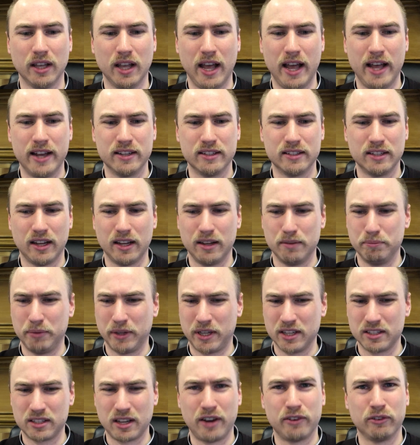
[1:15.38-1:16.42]
And
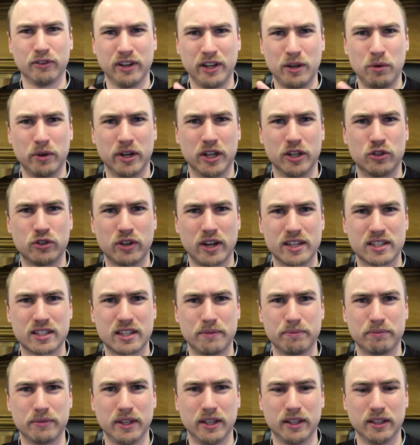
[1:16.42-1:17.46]
because I really want to address
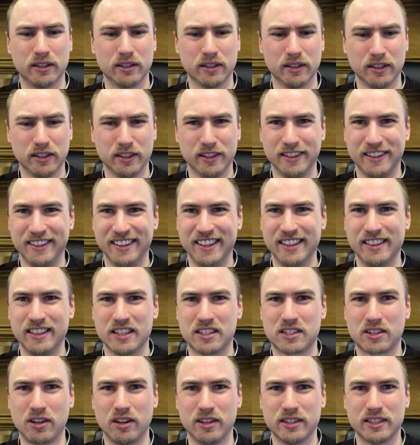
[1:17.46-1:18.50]
something in
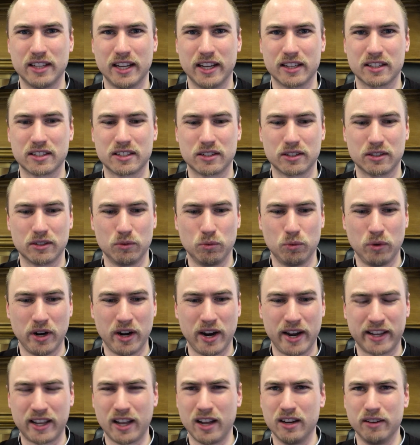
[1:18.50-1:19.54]
this context where
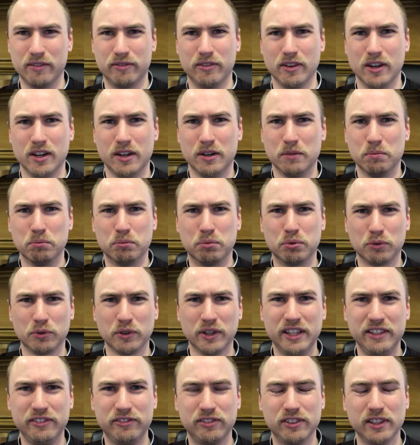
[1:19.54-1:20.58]
I kind of
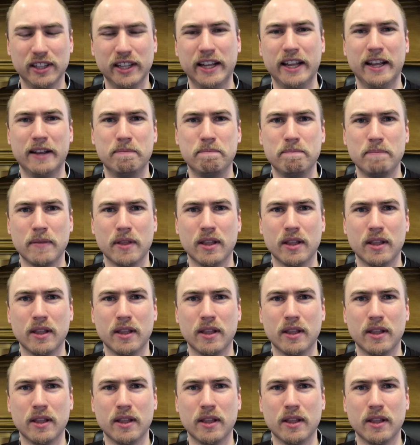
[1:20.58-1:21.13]
briefly